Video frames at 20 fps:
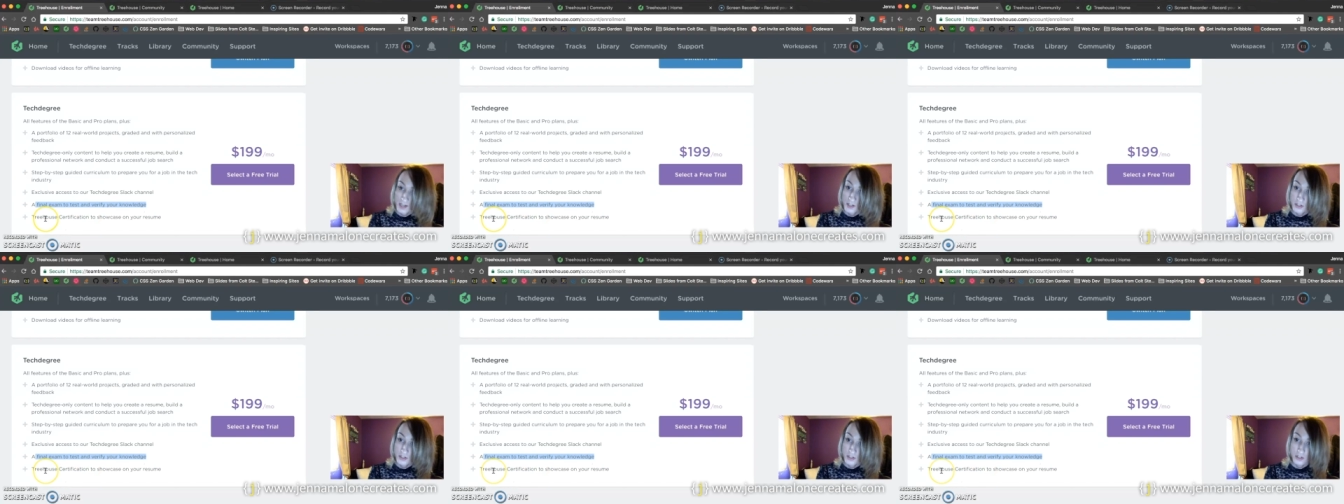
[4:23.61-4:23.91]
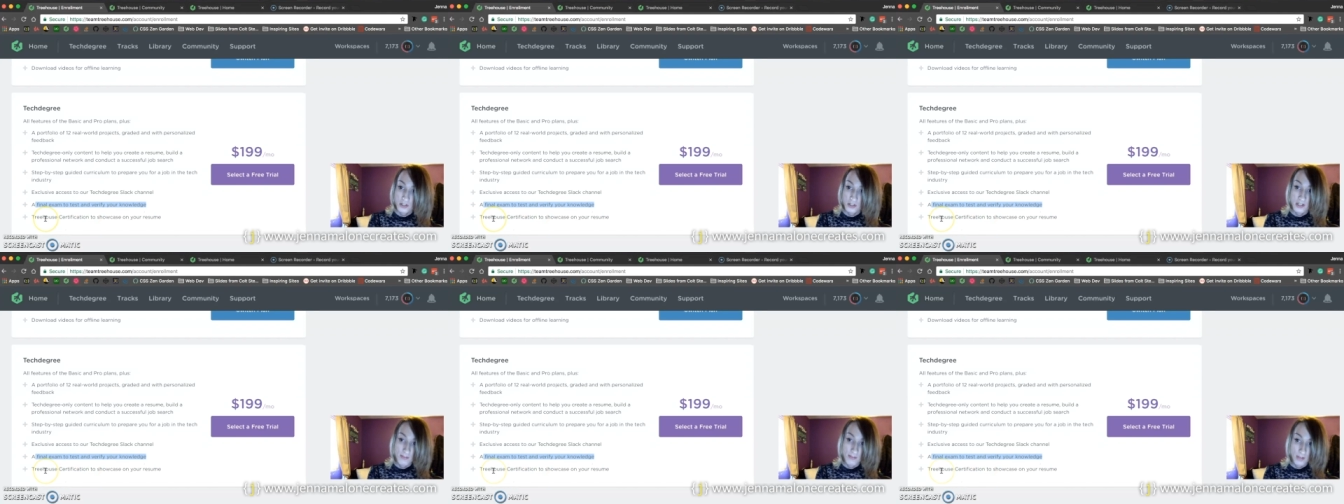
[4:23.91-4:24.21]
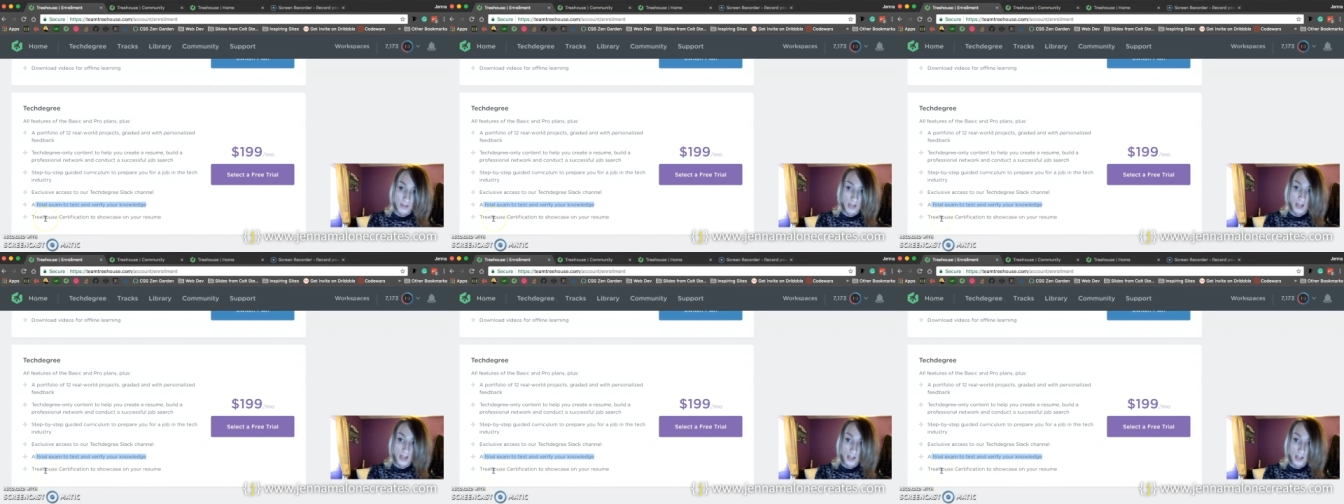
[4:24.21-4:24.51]
a
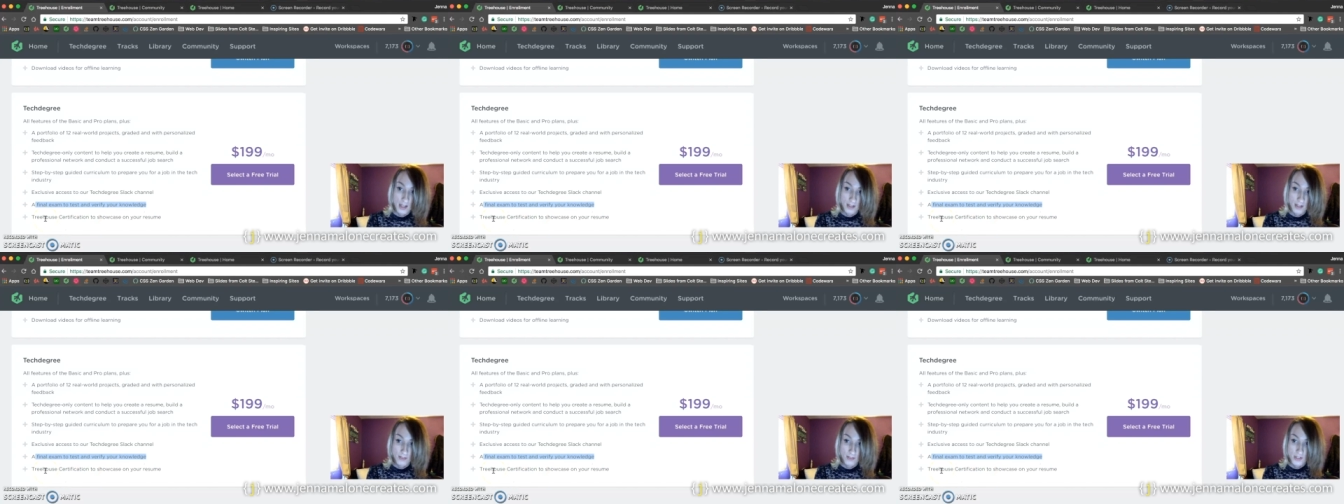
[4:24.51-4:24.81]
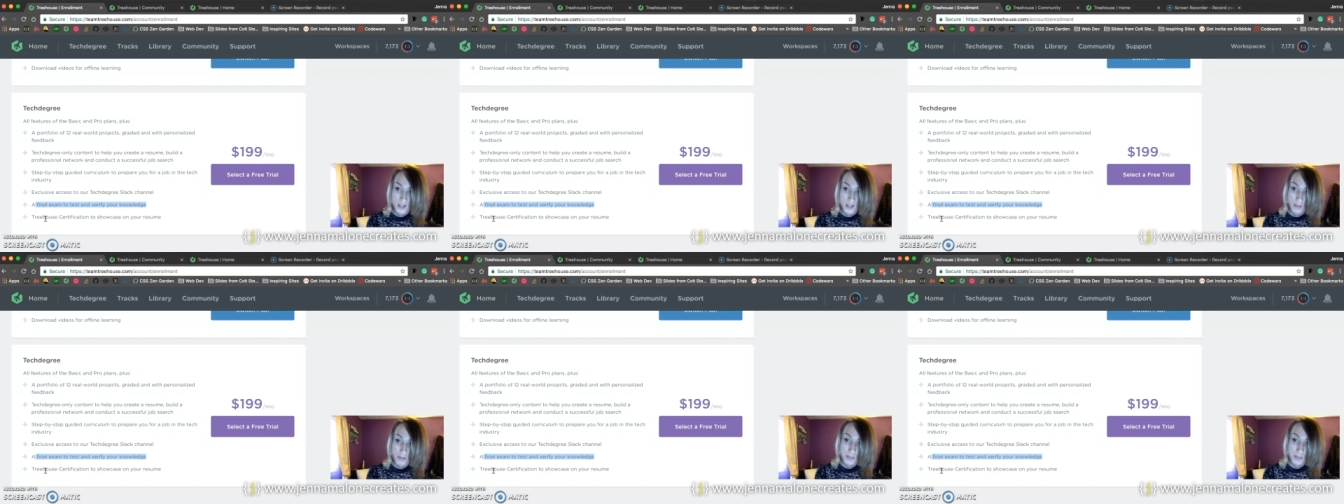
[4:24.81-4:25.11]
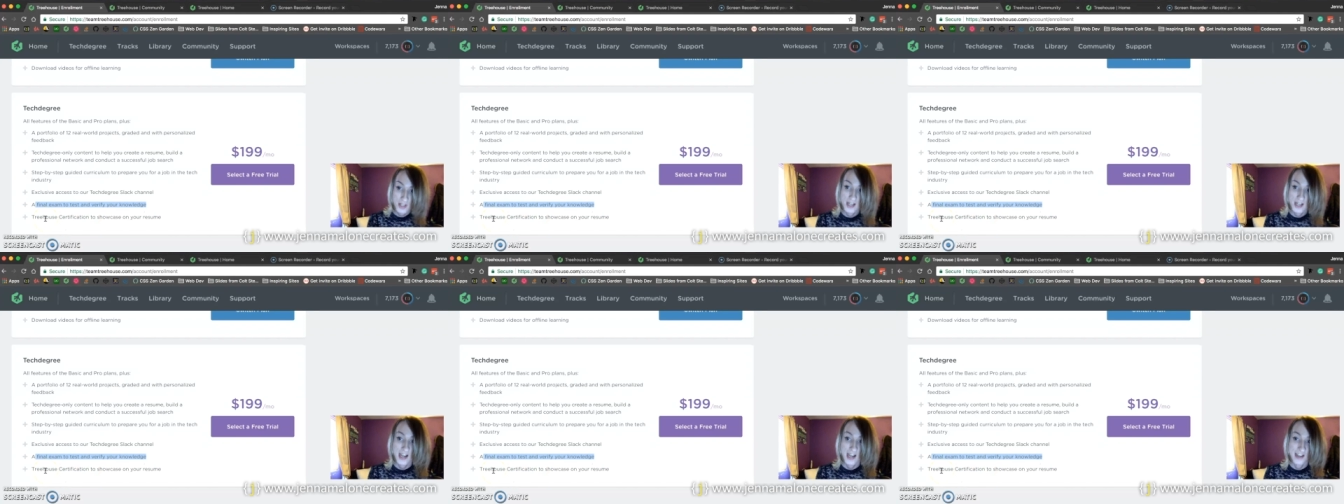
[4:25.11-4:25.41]
certificate,
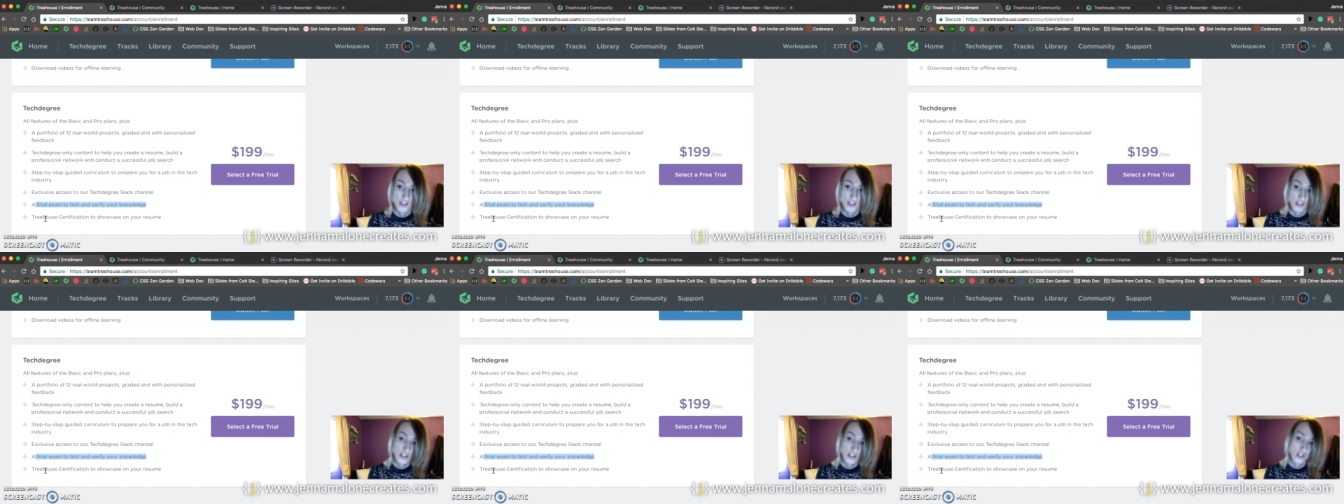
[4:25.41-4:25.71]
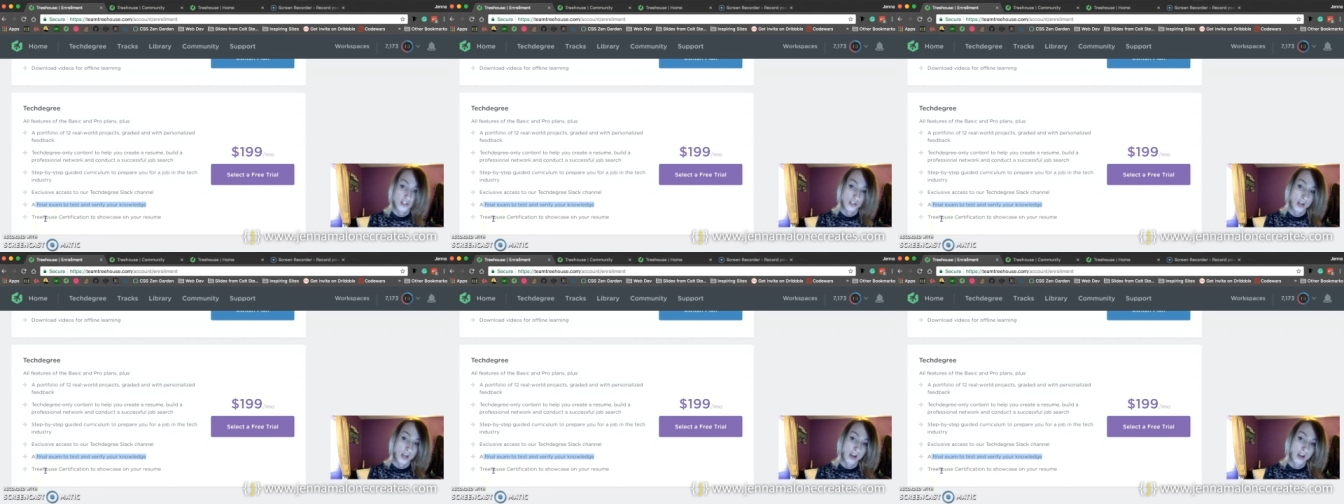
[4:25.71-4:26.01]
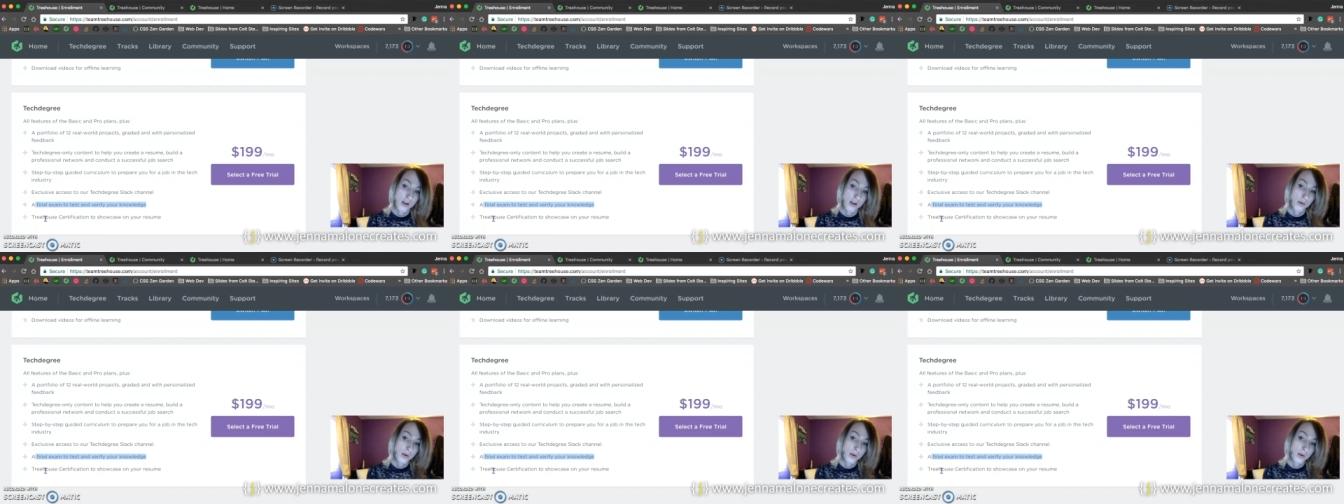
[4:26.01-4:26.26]
something to actually show